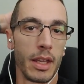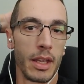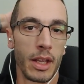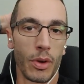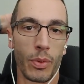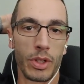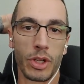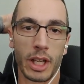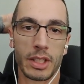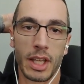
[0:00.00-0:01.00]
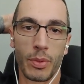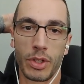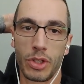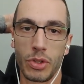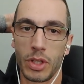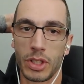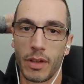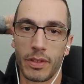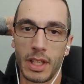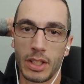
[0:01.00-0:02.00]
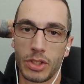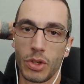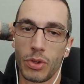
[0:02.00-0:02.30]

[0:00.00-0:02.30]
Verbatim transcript: you know, when you, like I said, when you do this stuff, it takes its toll